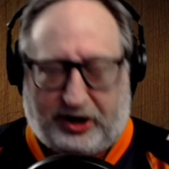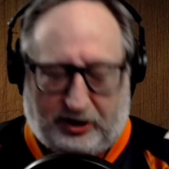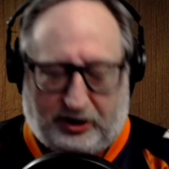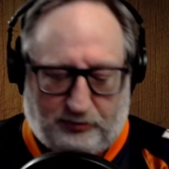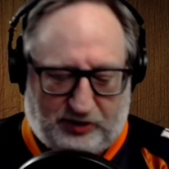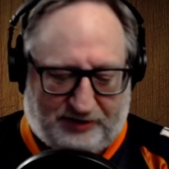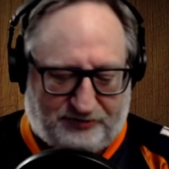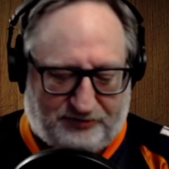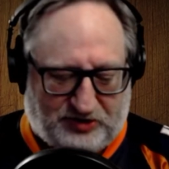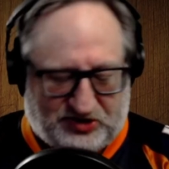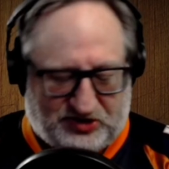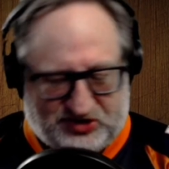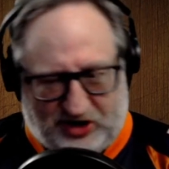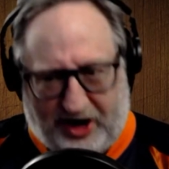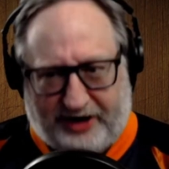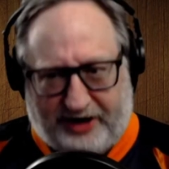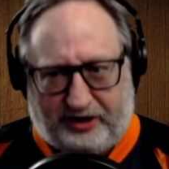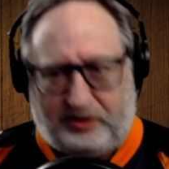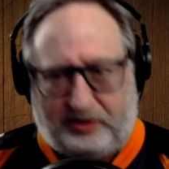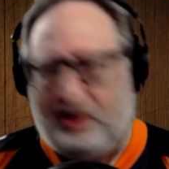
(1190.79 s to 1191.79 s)
And we have
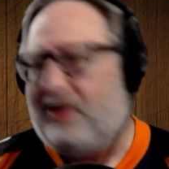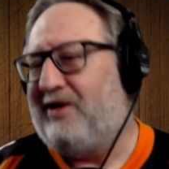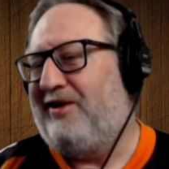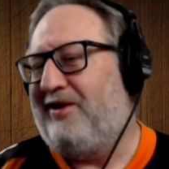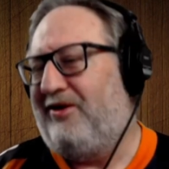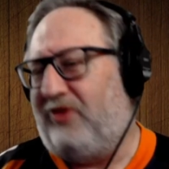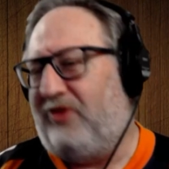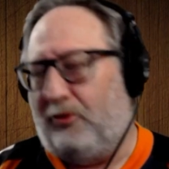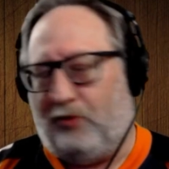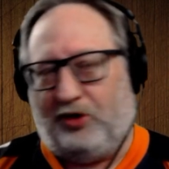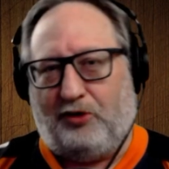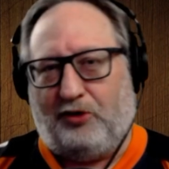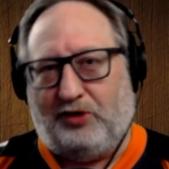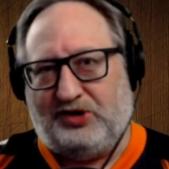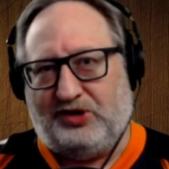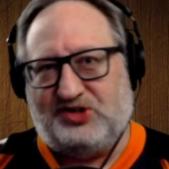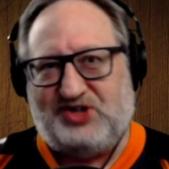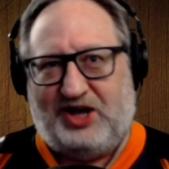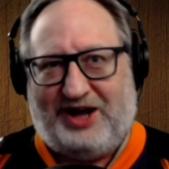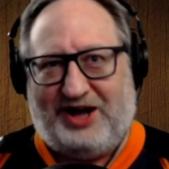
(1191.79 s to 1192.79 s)
decided that we're going
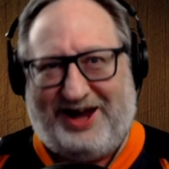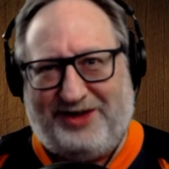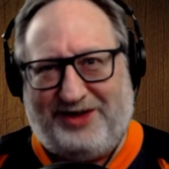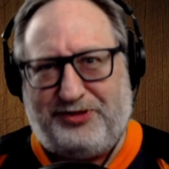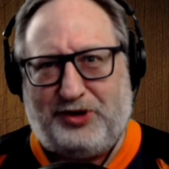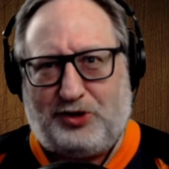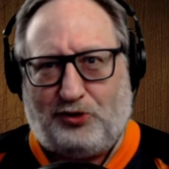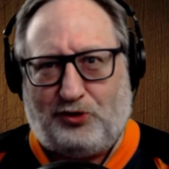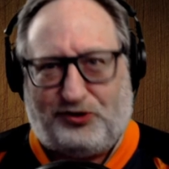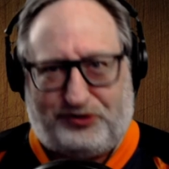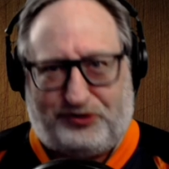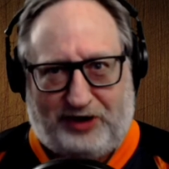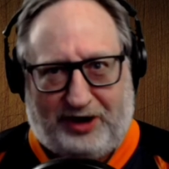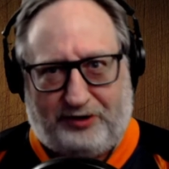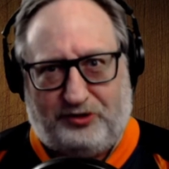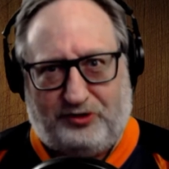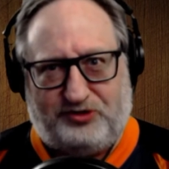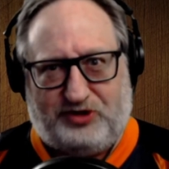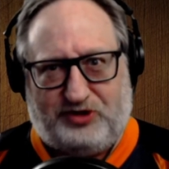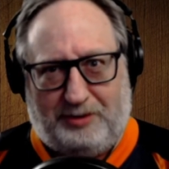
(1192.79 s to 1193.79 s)
to set ethical
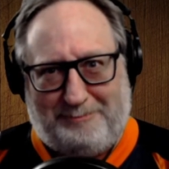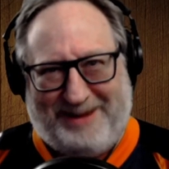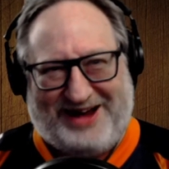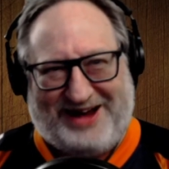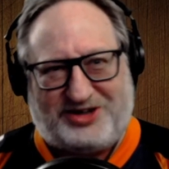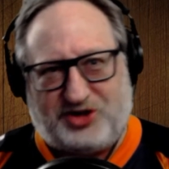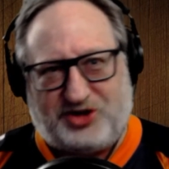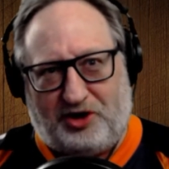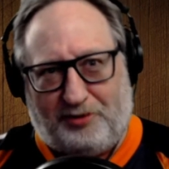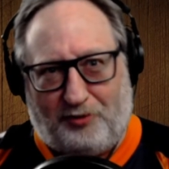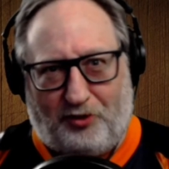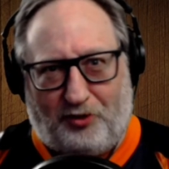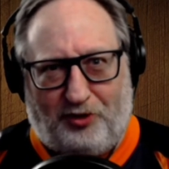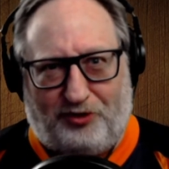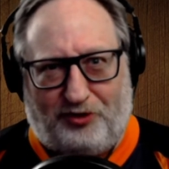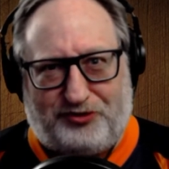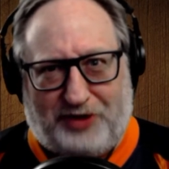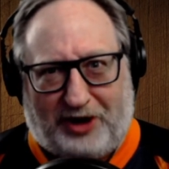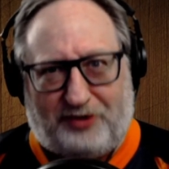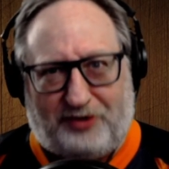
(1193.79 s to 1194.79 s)
standards that match our moral
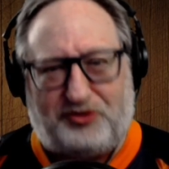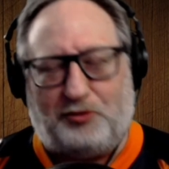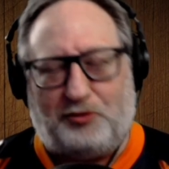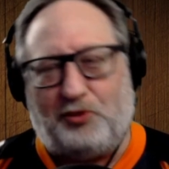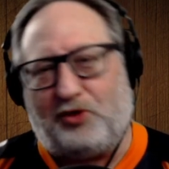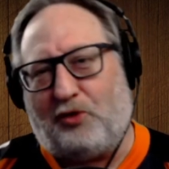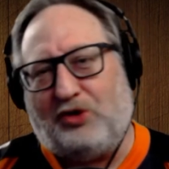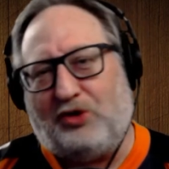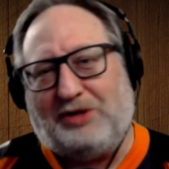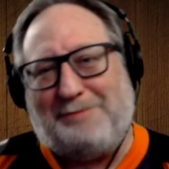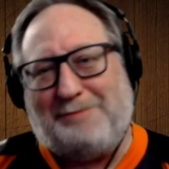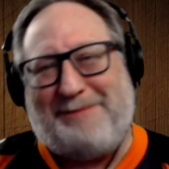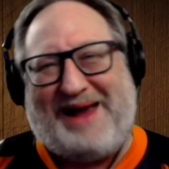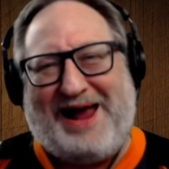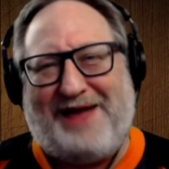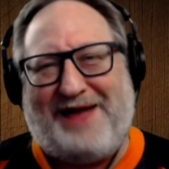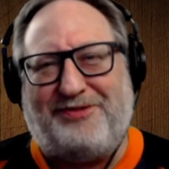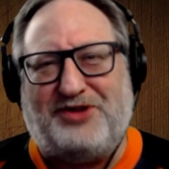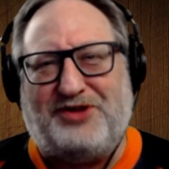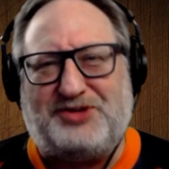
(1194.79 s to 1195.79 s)
standards, and we're going to
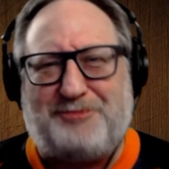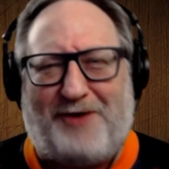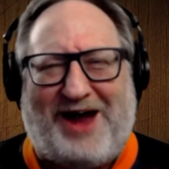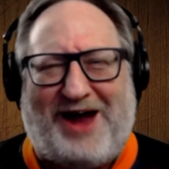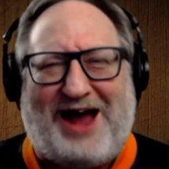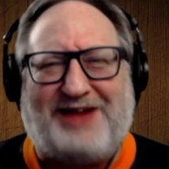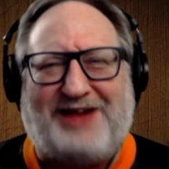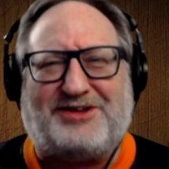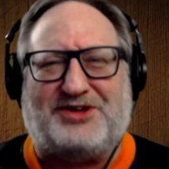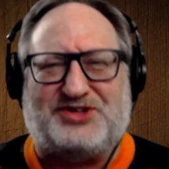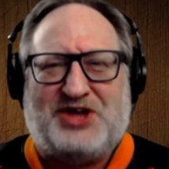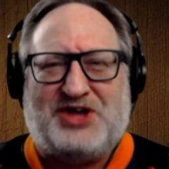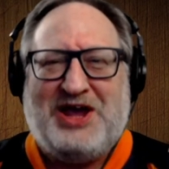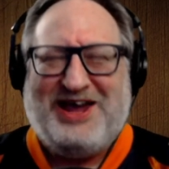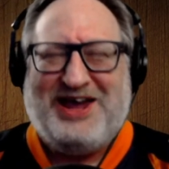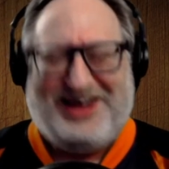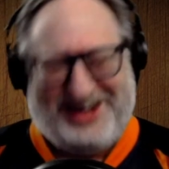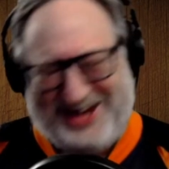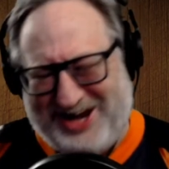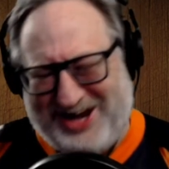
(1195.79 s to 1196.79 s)
ban this practice
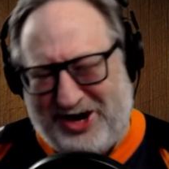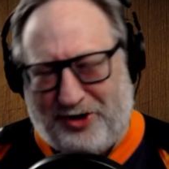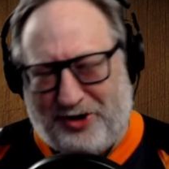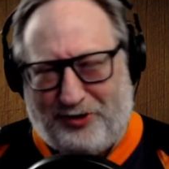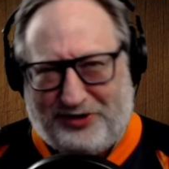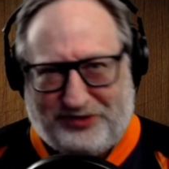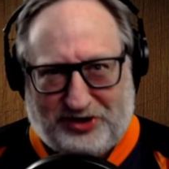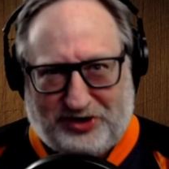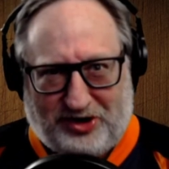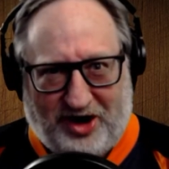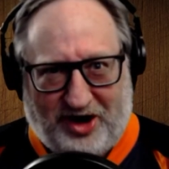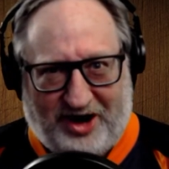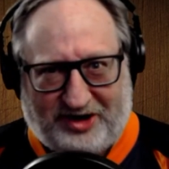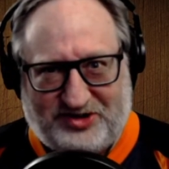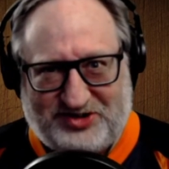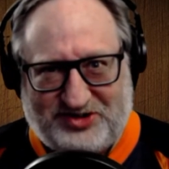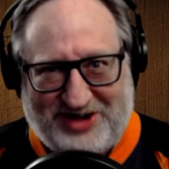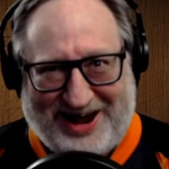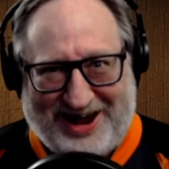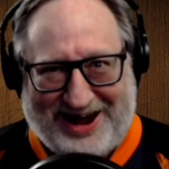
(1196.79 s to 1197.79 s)
here in the United
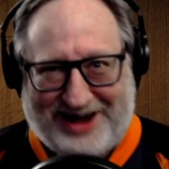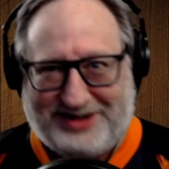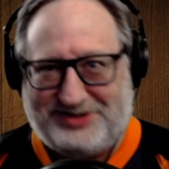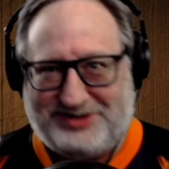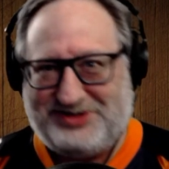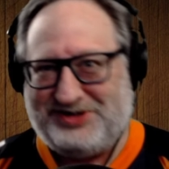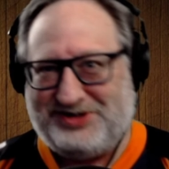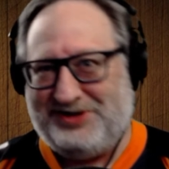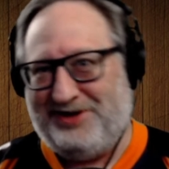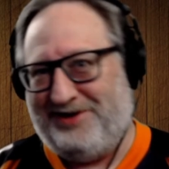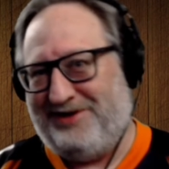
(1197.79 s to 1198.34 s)
States.